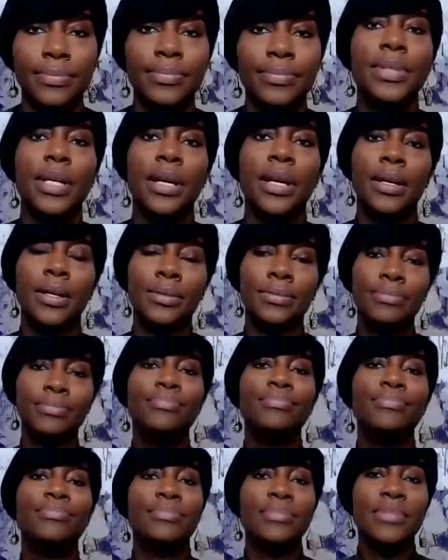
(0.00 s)
Yeah.
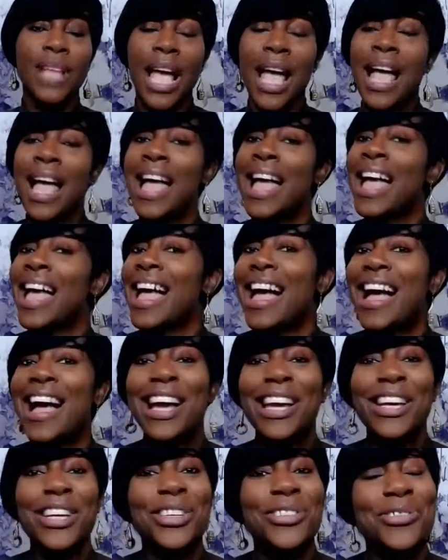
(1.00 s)

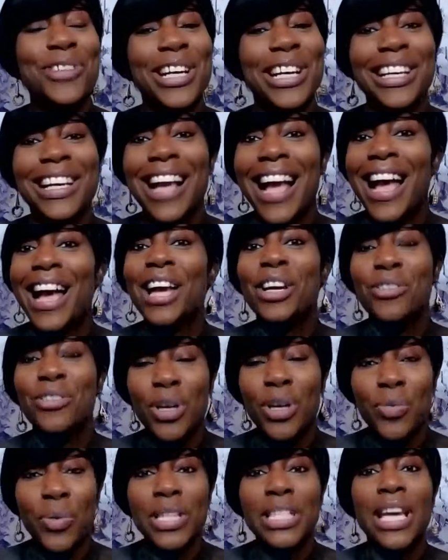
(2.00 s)
I agree. I
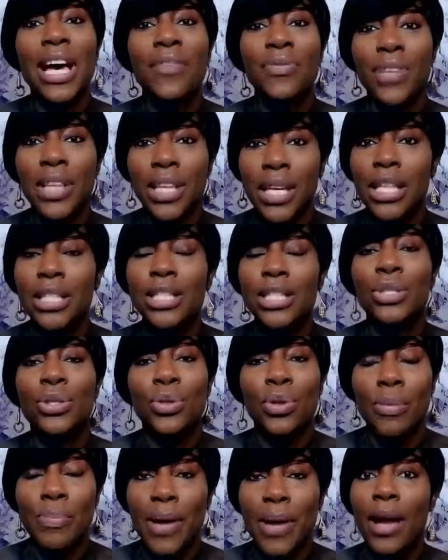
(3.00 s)
agree. We definitely need to
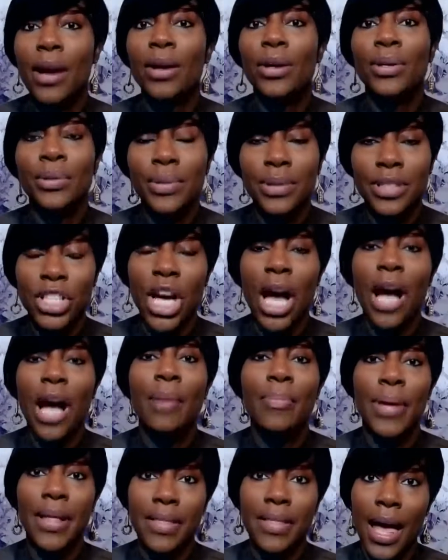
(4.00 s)
do a better
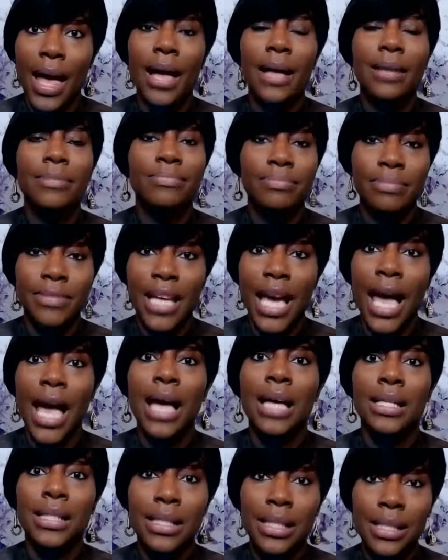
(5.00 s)
job at that.
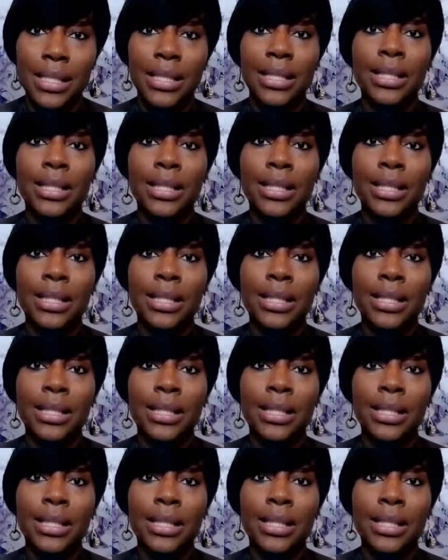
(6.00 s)
Yes.